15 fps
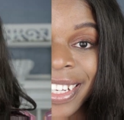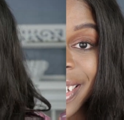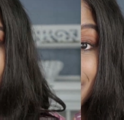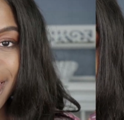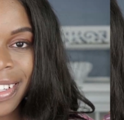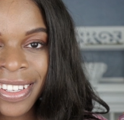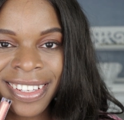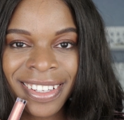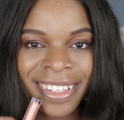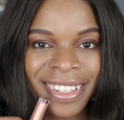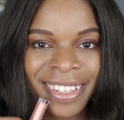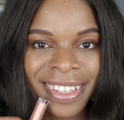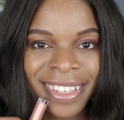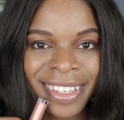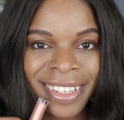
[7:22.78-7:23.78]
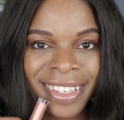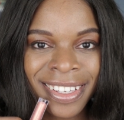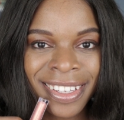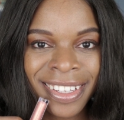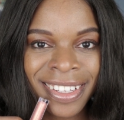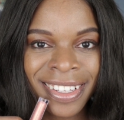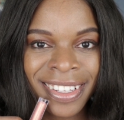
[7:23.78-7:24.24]

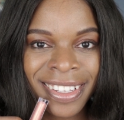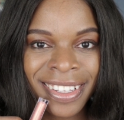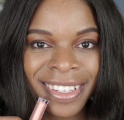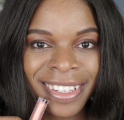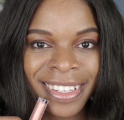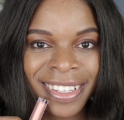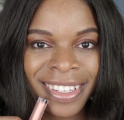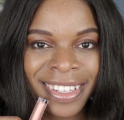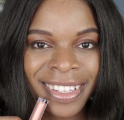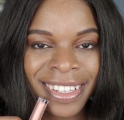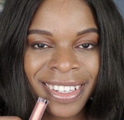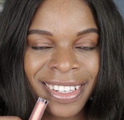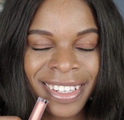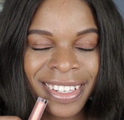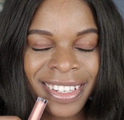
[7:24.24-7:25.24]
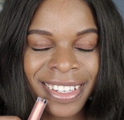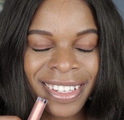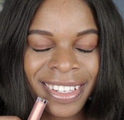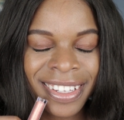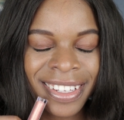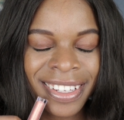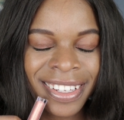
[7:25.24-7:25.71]

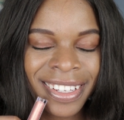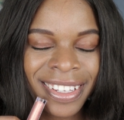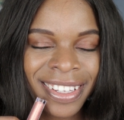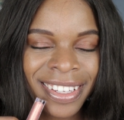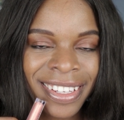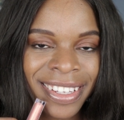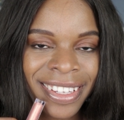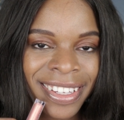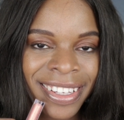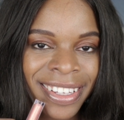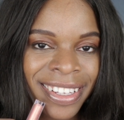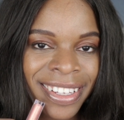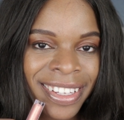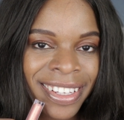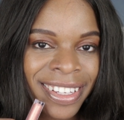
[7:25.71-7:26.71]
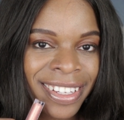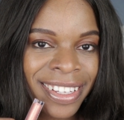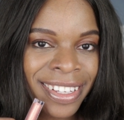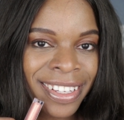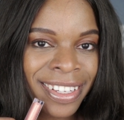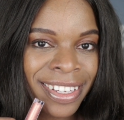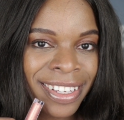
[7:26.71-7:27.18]

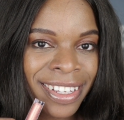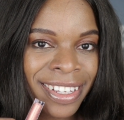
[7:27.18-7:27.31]
Nobody speaks.